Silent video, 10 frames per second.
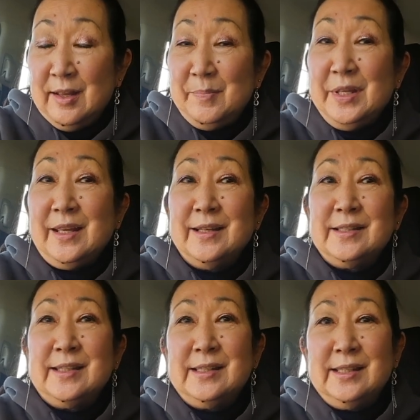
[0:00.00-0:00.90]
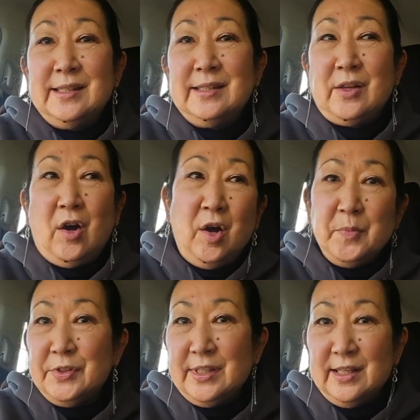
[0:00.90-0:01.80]
because this is
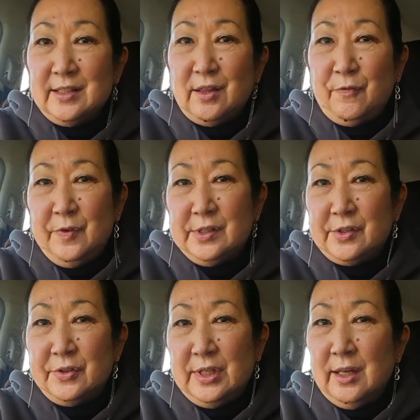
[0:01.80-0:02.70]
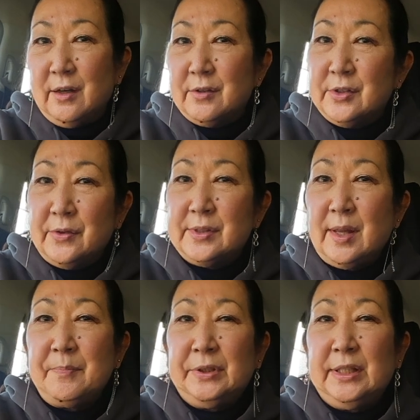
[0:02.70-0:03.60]
almost the end of the fiscal year. So
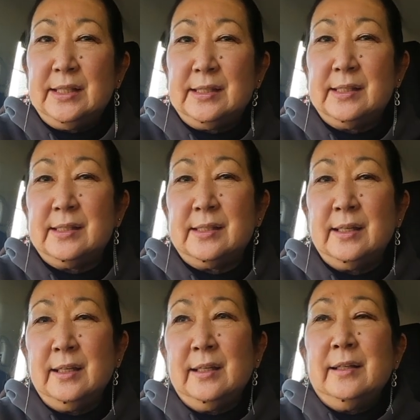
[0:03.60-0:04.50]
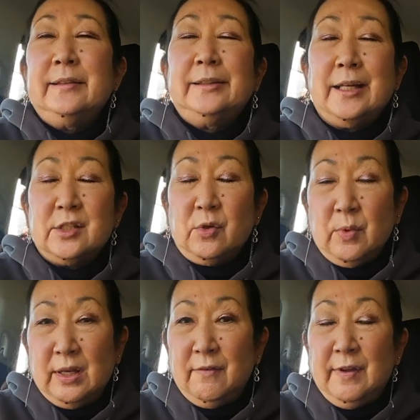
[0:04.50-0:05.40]
some places like to
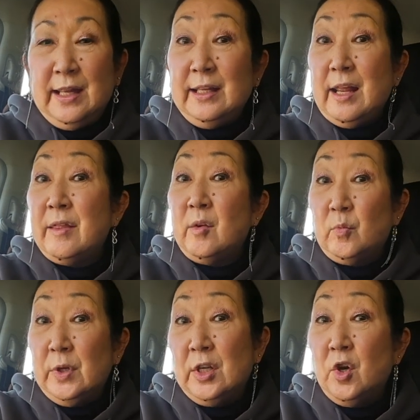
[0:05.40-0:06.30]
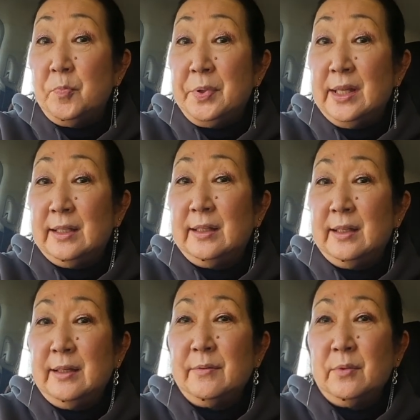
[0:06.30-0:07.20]
renovate and then
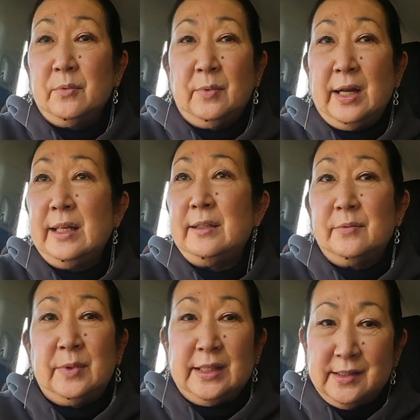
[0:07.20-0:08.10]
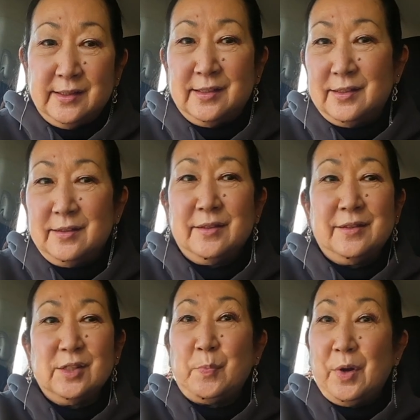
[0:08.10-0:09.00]
reopen right when it's
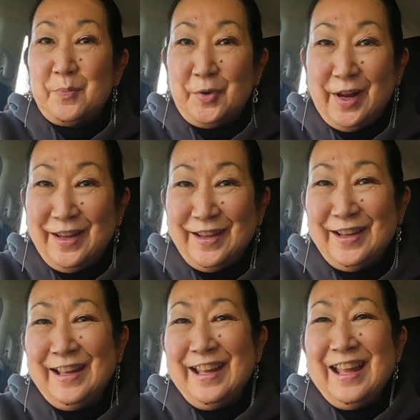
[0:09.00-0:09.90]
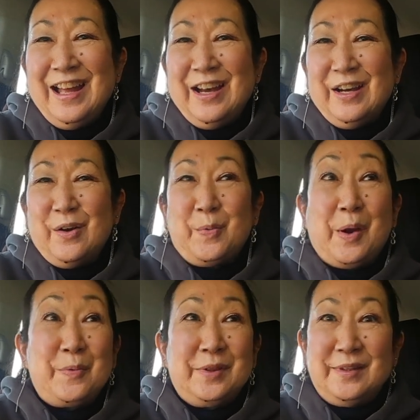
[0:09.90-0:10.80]
spring break,
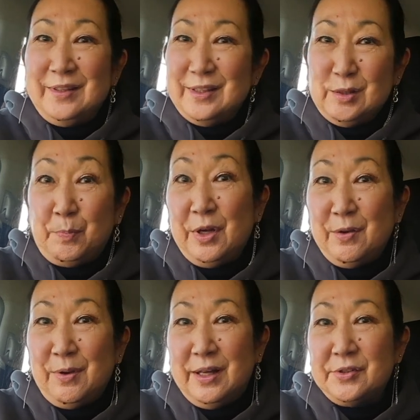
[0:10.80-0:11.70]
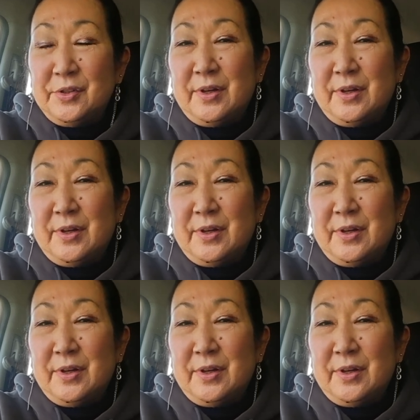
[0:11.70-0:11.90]
right when the spring crowds are